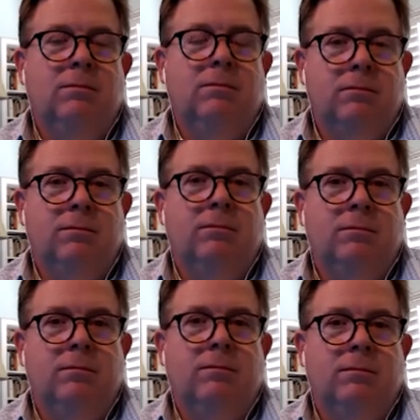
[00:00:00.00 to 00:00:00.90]

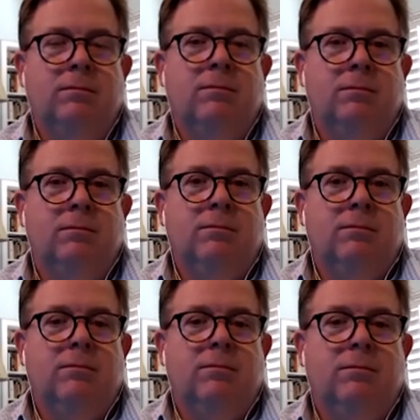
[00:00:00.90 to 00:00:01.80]

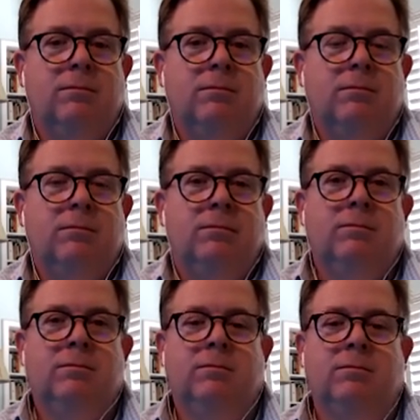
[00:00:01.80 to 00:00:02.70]

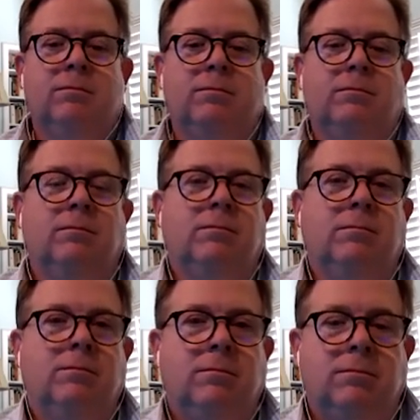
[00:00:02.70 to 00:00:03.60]

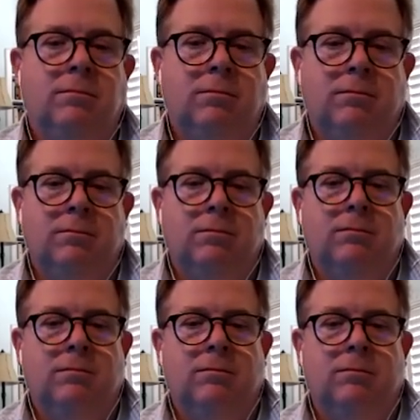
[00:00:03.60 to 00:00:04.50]

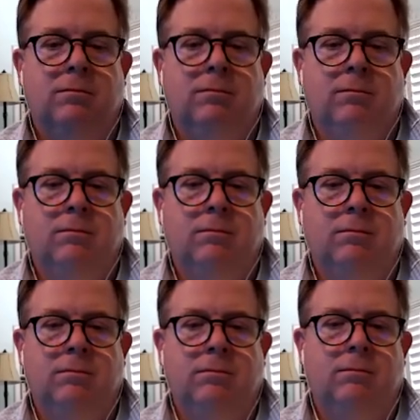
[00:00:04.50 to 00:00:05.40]

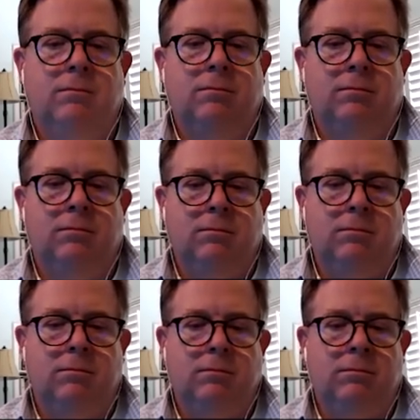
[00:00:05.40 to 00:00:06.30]

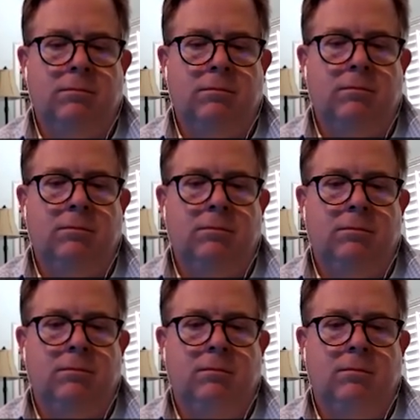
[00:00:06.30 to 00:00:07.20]

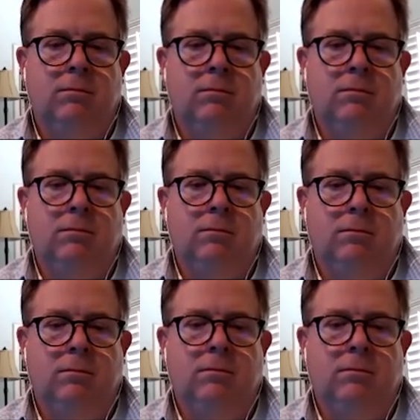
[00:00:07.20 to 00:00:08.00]
The person shown says nothing.